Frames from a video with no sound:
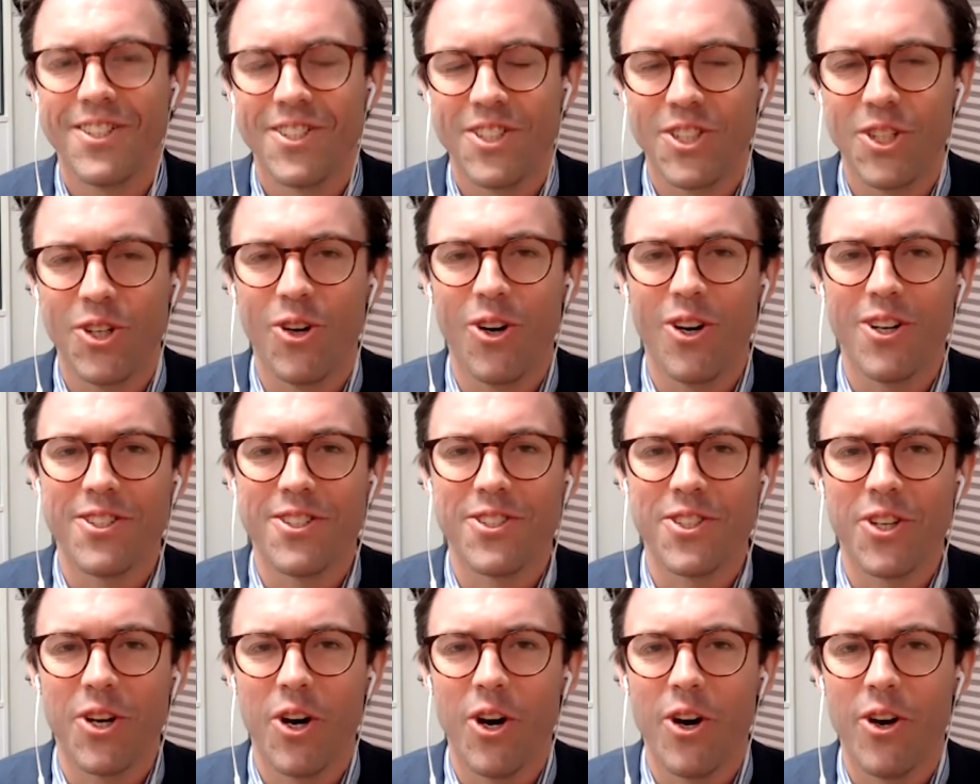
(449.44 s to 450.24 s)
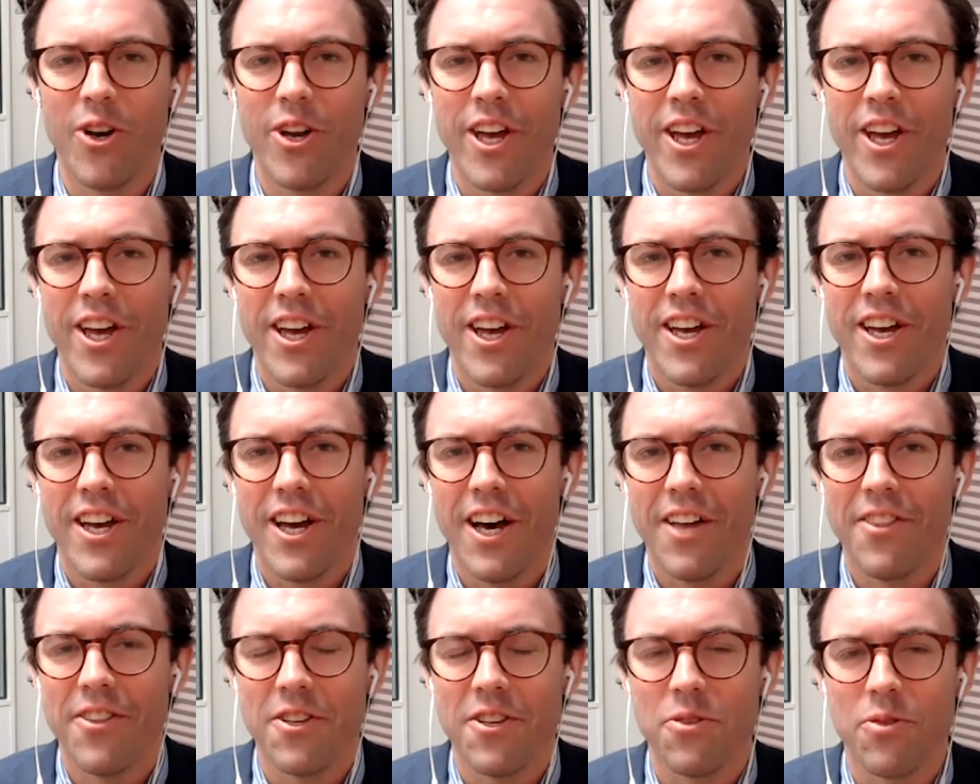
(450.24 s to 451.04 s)
Sure. So
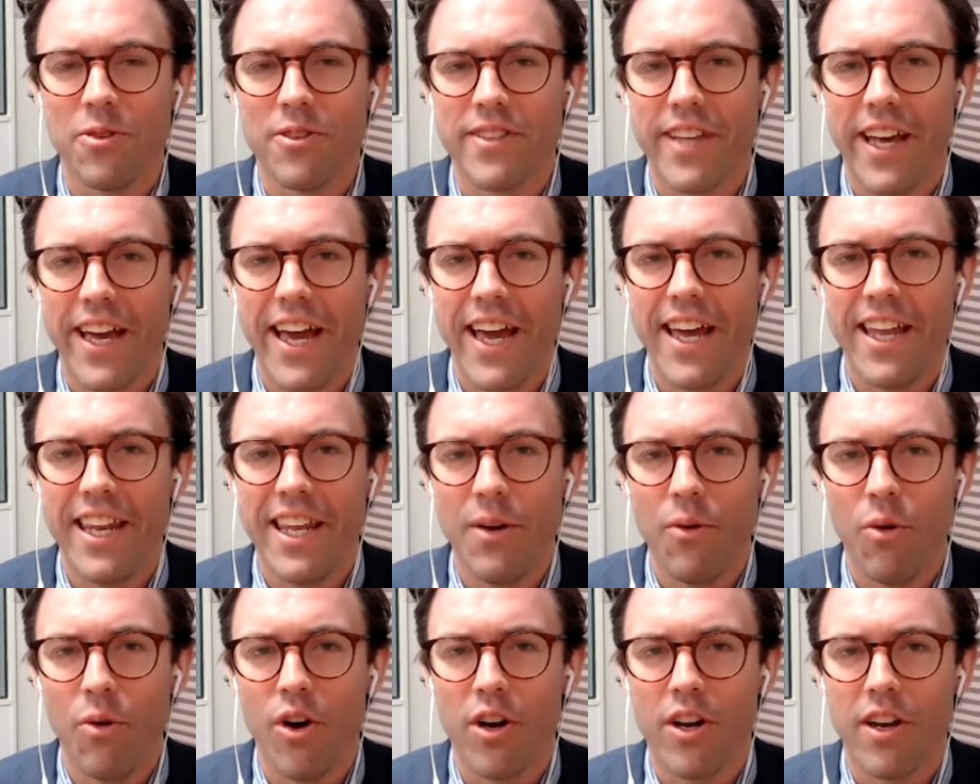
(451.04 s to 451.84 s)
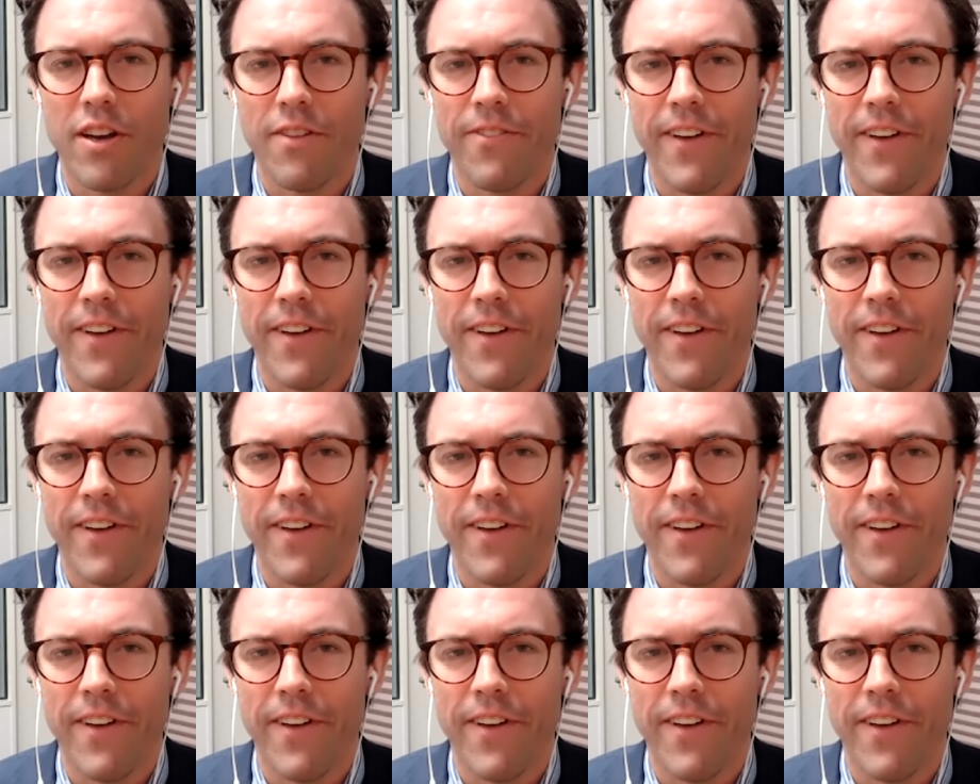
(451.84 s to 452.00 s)
this was the handiwork